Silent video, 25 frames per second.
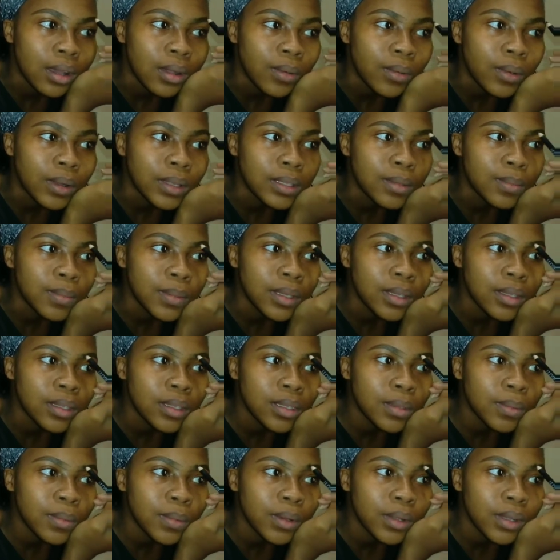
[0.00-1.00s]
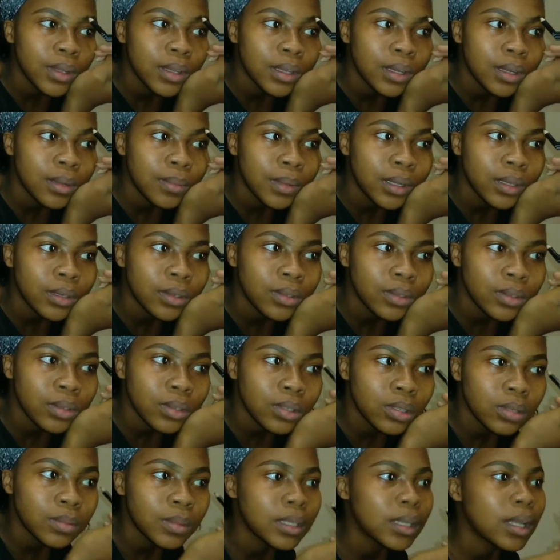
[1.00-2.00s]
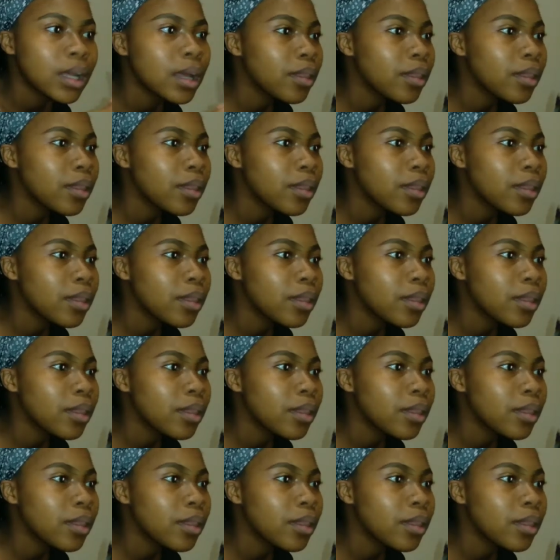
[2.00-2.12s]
what's being spoken about on social media.